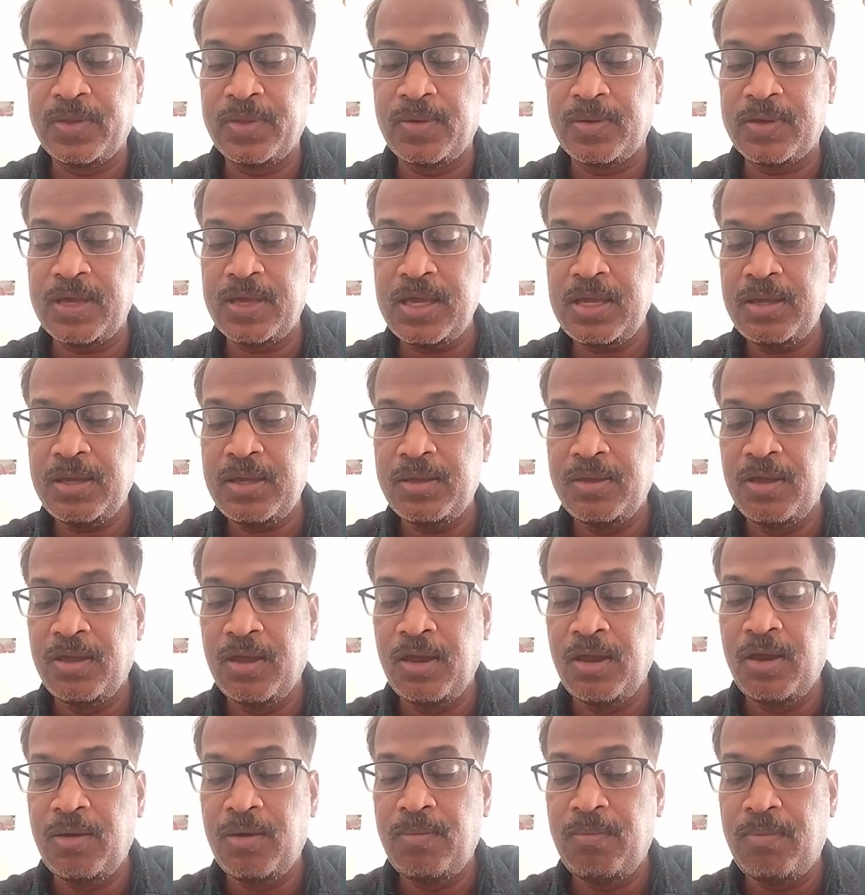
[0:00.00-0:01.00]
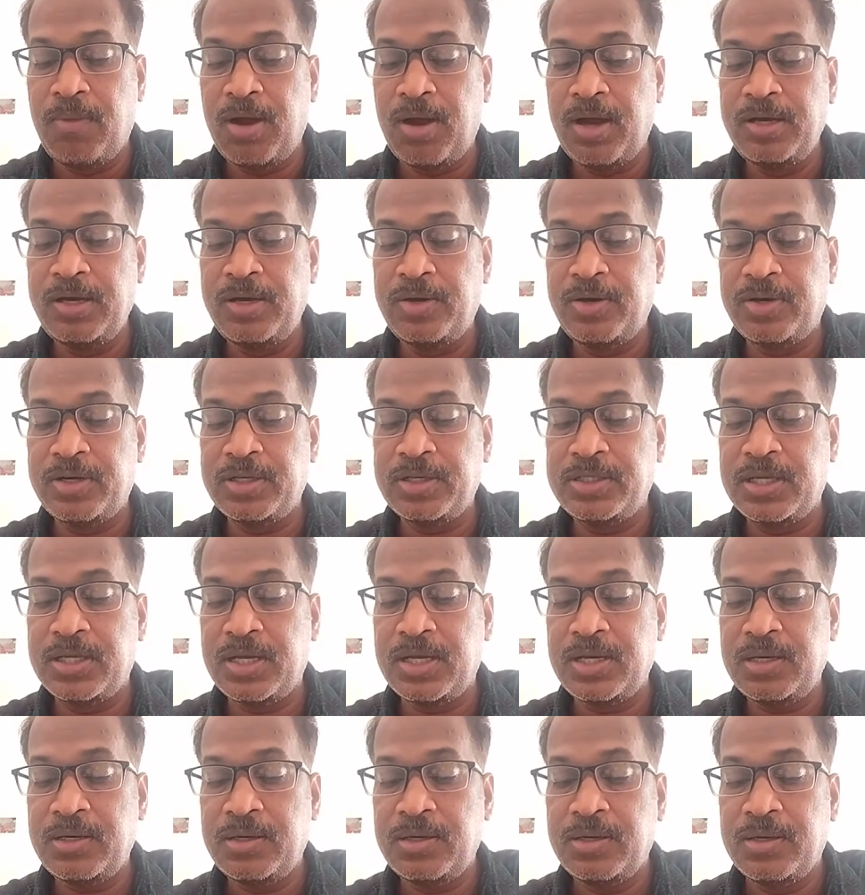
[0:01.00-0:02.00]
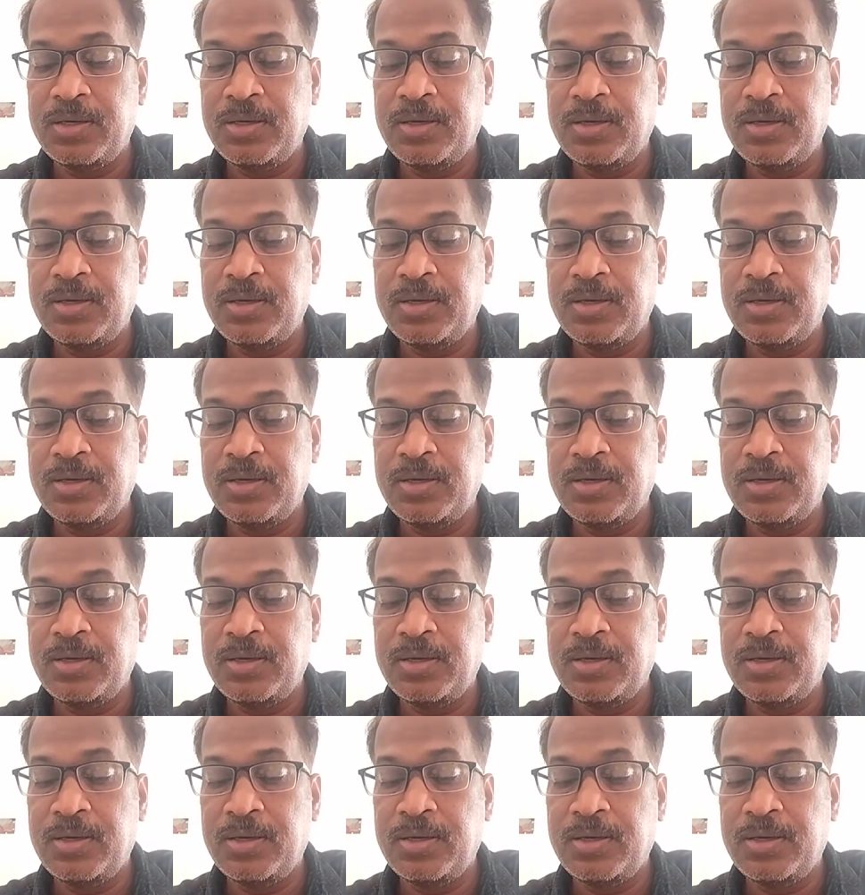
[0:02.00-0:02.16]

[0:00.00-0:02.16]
Okay, malnutrition